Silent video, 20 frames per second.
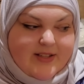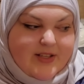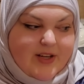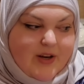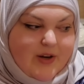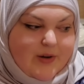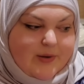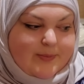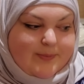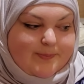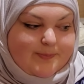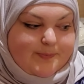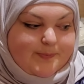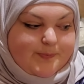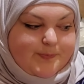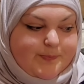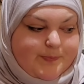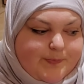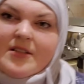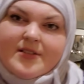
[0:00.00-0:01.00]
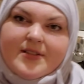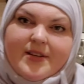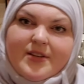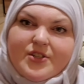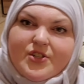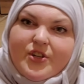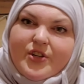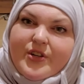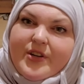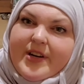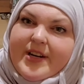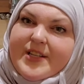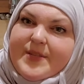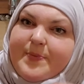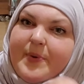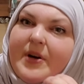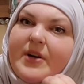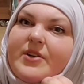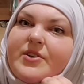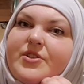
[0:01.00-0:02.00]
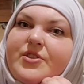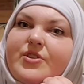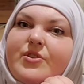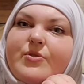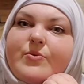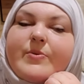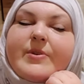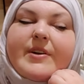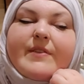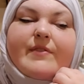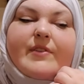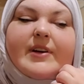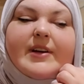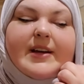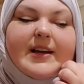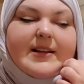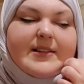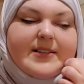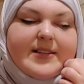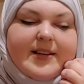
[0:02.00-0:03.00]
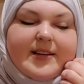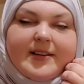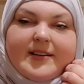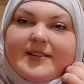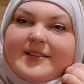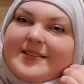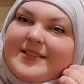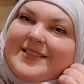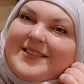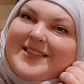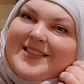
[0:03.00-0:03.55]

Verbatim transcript: So I'll show you guys part two whenever it gets here.